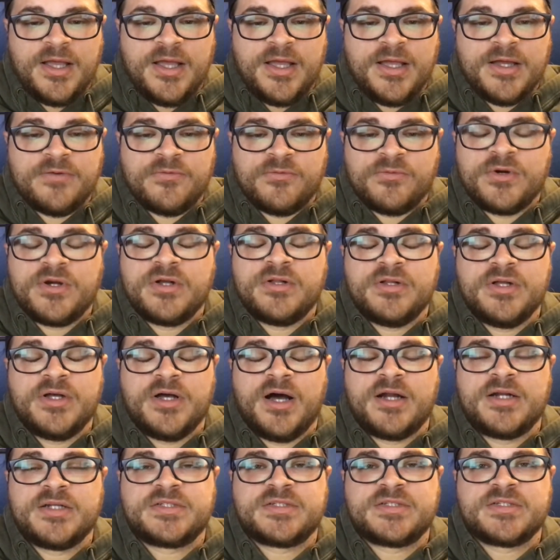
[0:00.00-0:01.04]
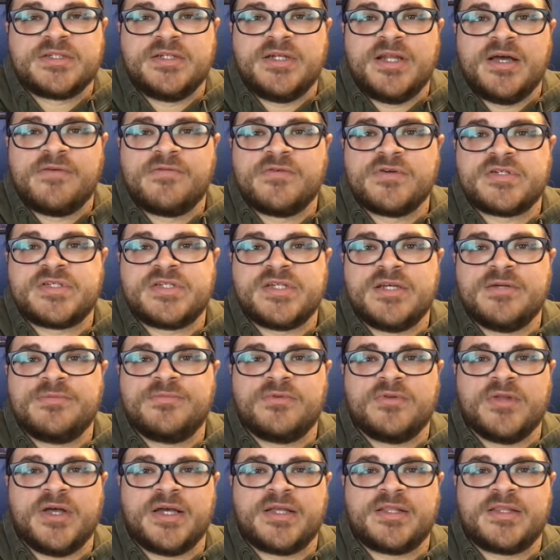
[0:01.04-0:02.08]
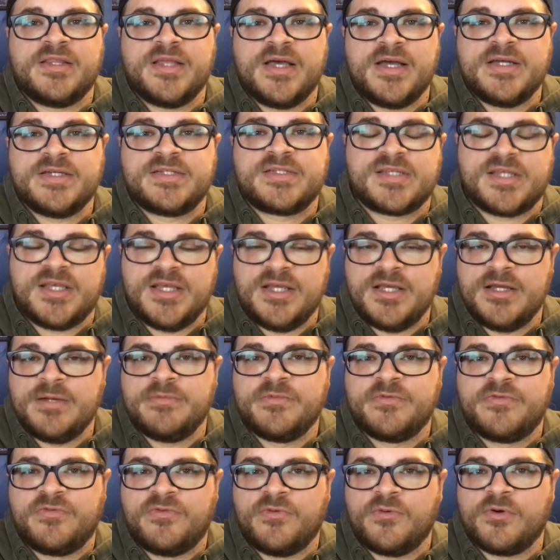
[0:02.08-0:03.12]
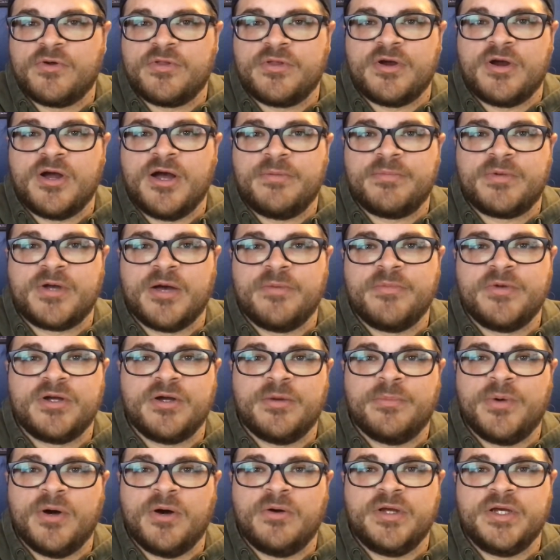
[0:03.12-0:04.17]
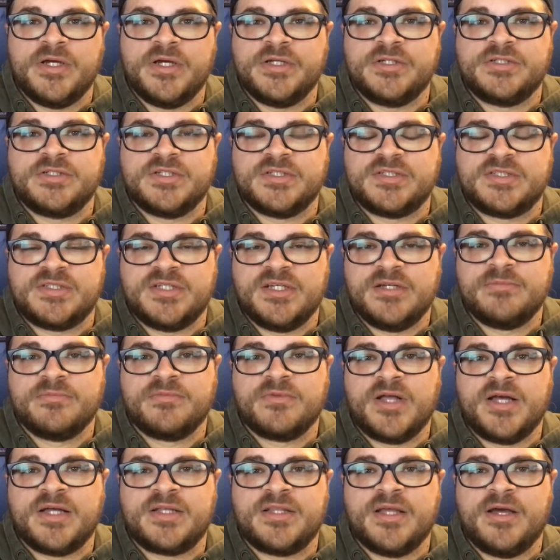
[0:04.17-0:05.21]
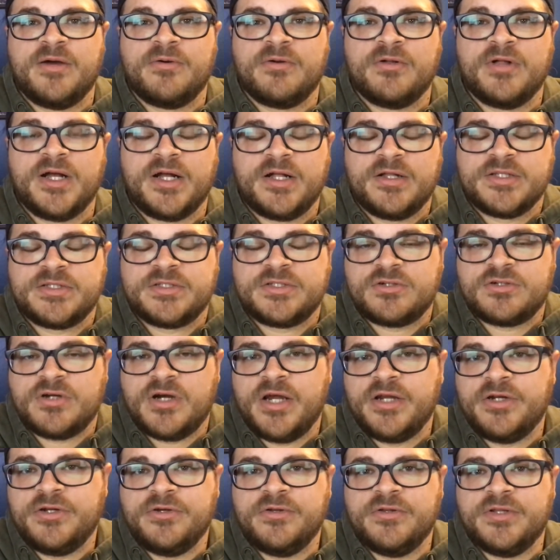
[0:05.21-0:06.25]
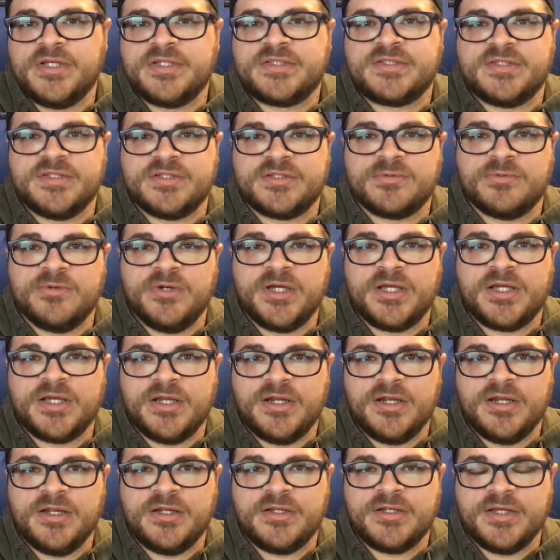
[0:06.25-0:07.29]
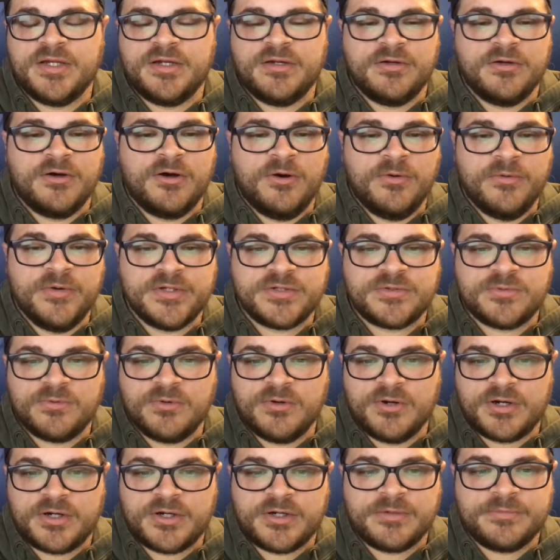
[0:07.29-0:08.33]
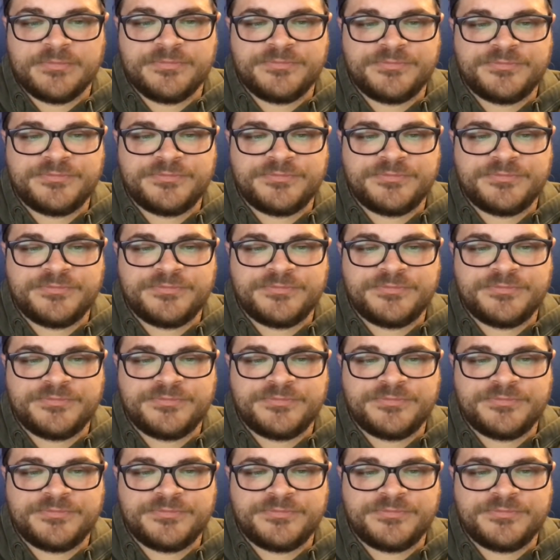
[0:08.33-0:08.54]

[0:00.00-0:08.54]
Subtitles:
it really honestly never seemed like they schemed for their upcoming opponent. It just seemed like they were like, let's try and do this week, and it didn't always work.